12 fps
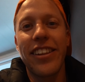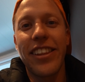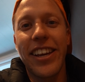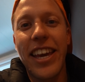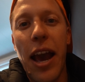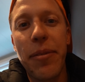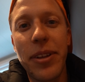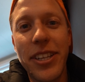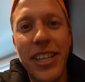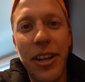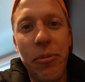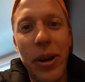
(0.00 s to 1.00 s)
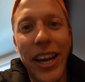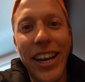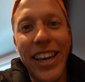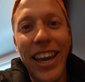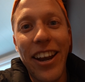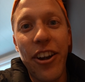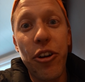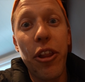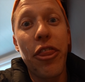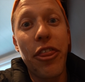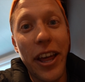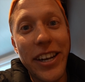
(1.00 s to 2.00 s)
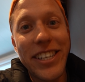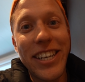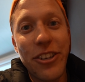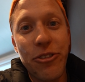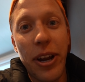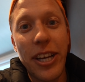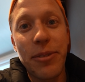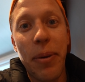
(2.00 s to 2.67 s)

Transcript: The captain said we're gonna get an authentic Drake's